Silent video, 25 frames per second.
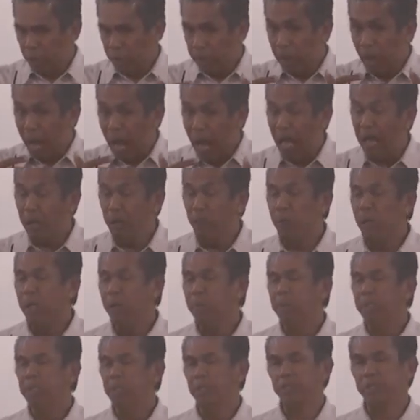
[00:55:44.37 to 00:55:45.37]
if I will
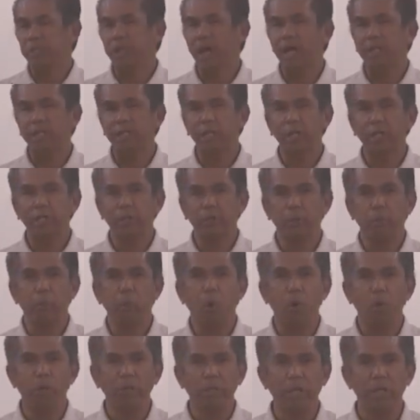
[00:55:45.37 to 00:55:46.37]
be the standard of
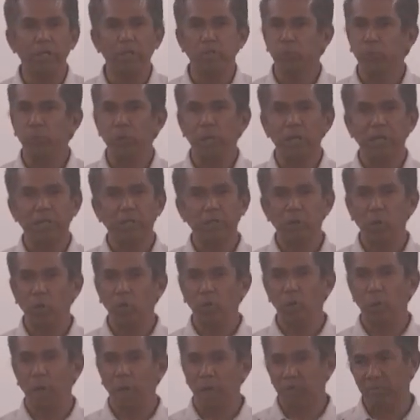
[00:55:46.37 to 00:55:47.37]
holiness, we'll not go
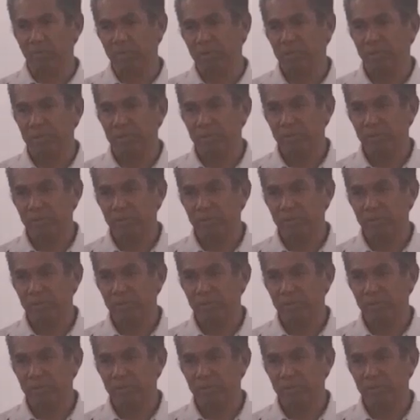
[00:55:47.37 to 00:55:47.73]
to heaven.